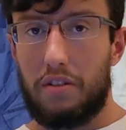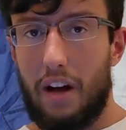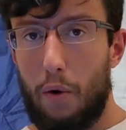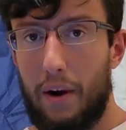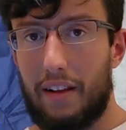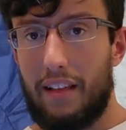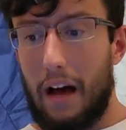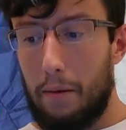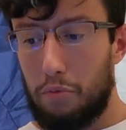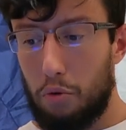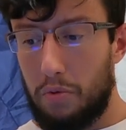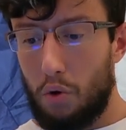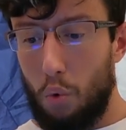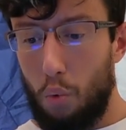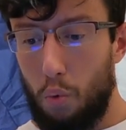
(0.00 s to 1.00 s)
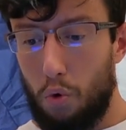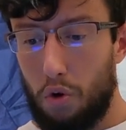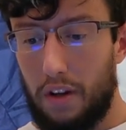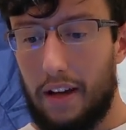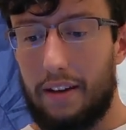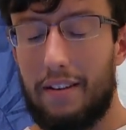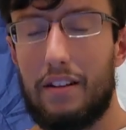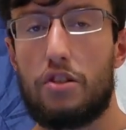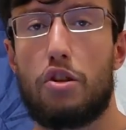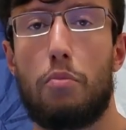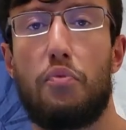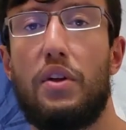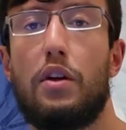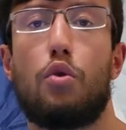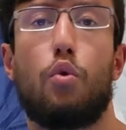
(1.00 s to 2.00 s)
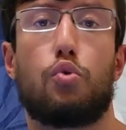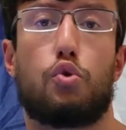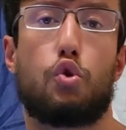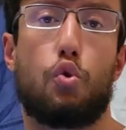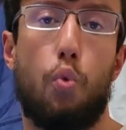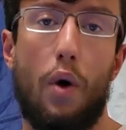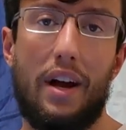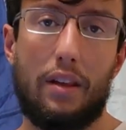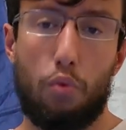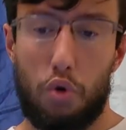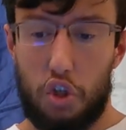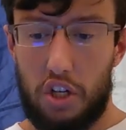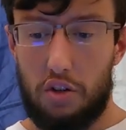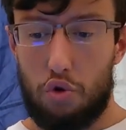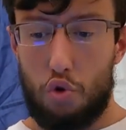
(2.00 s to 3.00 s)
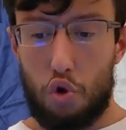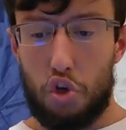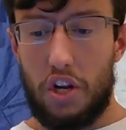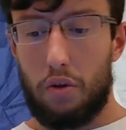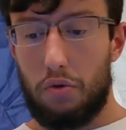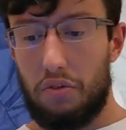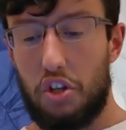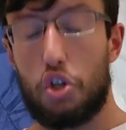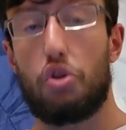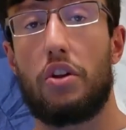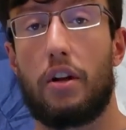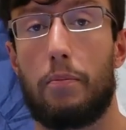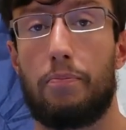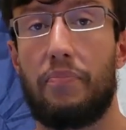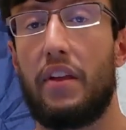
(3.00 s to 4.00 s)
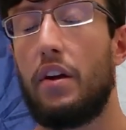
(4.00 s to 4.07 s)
direct abdominal work, and then something called sweat, which is usually conditioning.